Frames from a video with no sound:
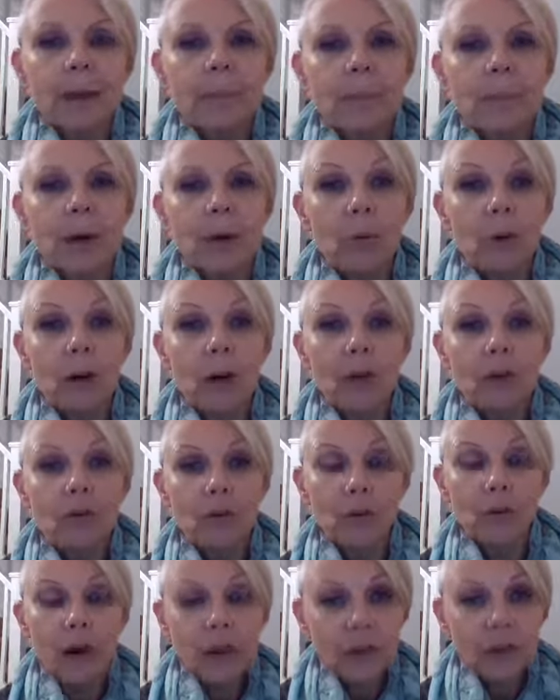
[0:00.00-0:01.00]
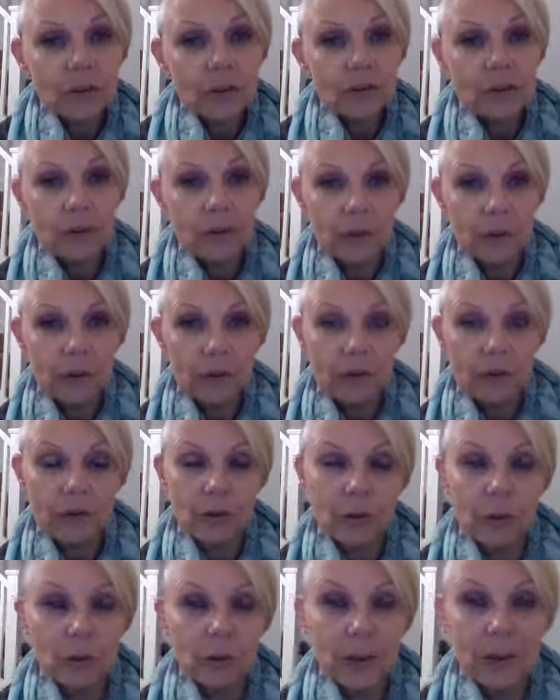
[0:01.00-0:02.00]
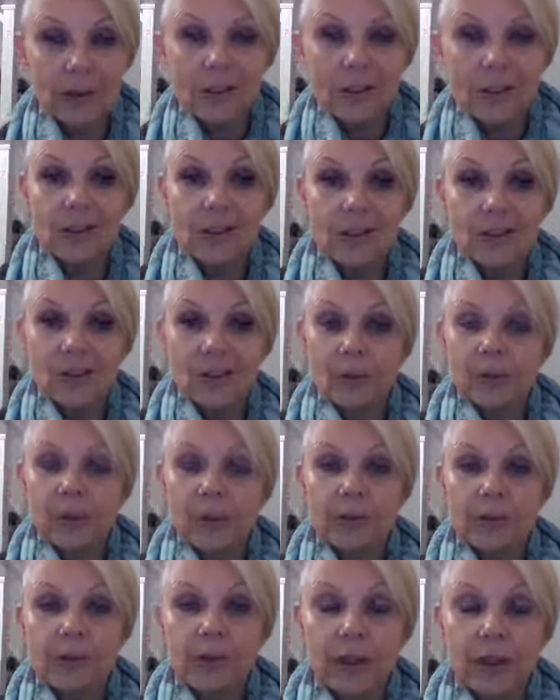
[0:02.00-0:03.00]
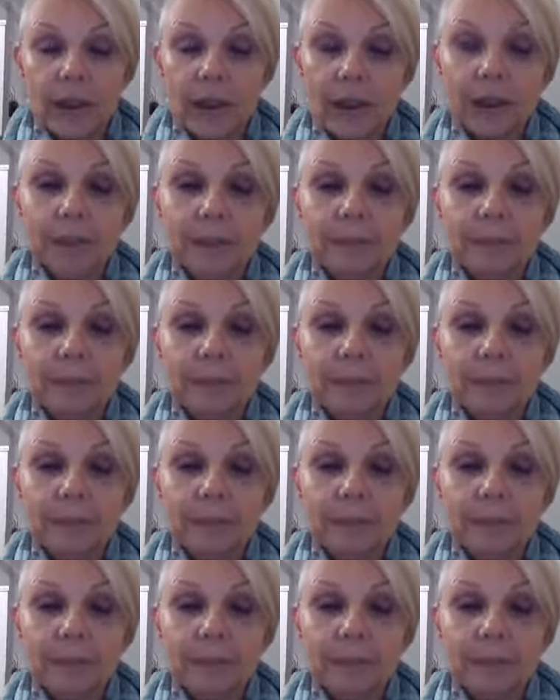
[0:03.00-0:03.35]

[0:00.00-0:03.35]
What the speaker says: But what I tried to focus on, I didn't do it perfectly,